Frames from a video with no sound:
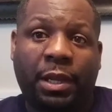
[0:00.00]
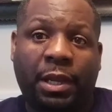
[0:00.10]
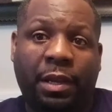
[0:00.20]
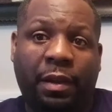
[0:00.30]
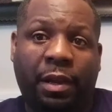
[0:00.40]

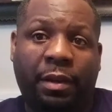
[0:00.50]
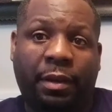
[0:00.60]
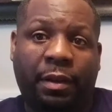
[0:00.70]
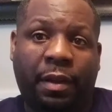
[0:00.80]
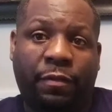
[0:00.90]

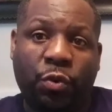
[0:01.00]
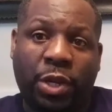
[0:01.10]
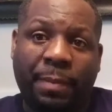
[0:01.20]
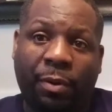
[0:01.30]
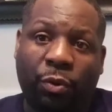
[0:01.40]
if you
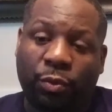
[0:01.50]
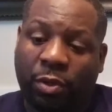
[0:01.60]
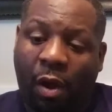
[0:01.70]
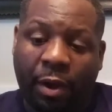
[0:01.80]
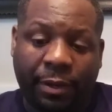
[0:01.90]
keep on
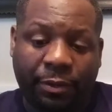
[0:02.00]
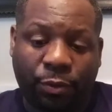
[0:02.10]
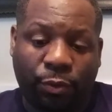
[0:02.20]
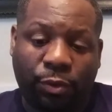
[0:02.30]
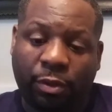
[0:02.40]
talking
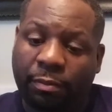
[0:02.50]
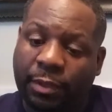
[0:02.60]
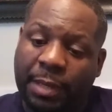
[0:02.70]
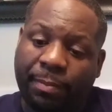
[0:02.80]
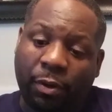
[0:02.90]
to him,
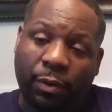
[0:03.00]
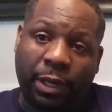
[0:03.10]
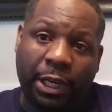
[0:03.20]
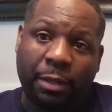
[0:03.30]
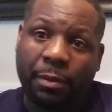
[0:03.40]
keep
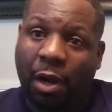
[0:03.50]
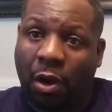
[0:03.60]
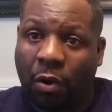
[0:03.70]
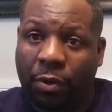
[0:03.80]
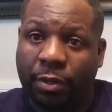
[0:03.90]
on letting them
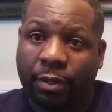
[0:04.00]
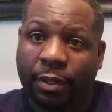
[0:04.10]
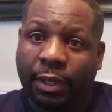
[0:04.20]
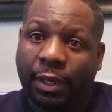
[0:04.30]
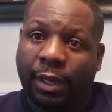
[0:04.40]
call
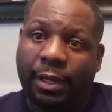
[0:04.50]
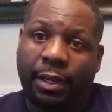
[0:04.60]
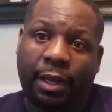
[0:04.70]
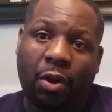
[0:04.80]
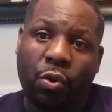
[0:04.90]
you, and
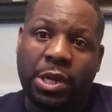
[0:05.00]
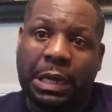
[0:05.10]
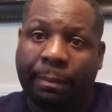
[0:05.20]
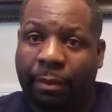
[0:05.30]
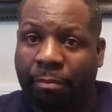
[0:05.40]
then oh he
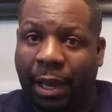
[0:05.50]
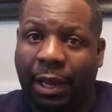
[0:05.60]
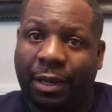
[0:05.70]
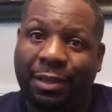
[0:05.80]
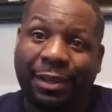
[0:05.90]
coming
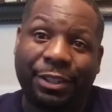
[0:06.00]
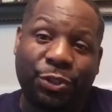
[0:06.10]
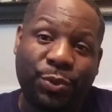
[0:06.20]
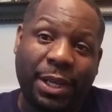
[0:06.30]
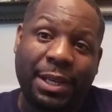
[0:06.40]
back
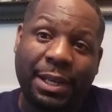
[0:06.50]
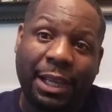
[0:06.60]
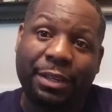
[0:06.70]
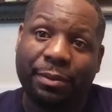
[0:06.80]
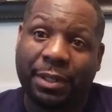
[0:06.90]
because you keep
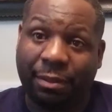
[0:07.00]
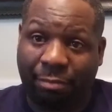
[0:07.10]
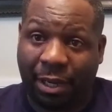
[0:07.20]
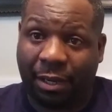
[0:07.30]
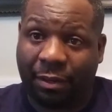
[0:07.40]
letting him
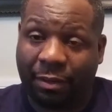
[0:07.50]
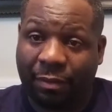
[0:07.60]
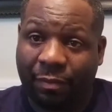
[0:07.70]
come back.